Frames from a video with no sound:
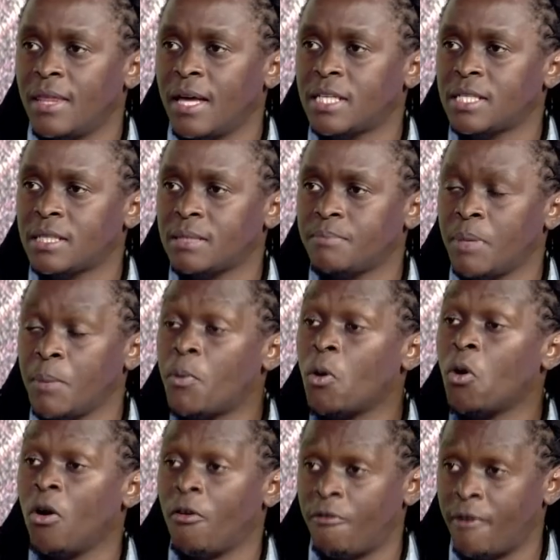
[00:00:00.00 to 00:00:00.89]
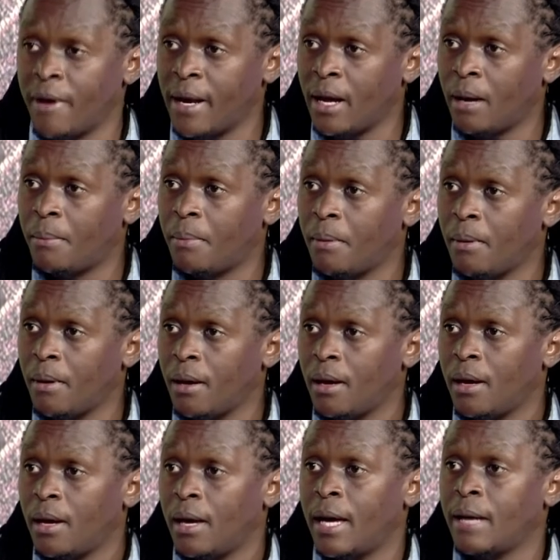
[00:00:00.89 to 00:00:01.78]
that people got fed up
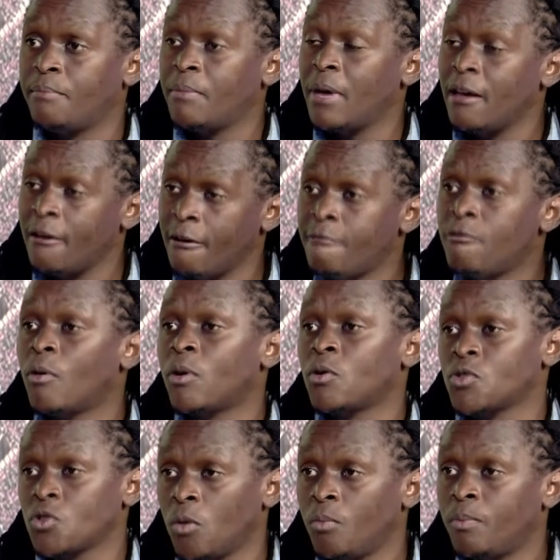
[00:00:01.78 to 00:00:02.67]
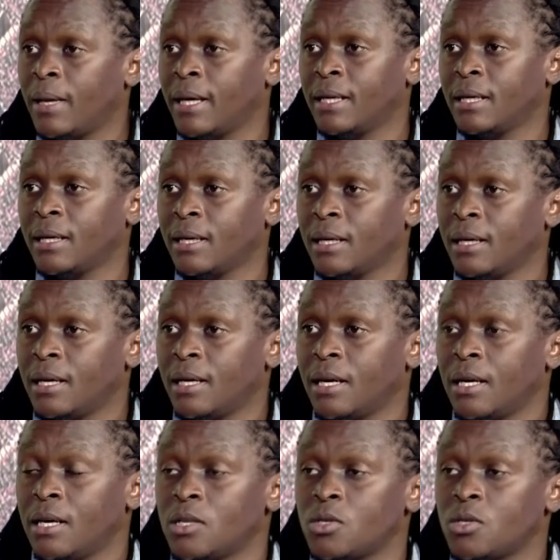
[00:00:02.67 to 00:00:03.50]
and everyone was complaining. Yeah.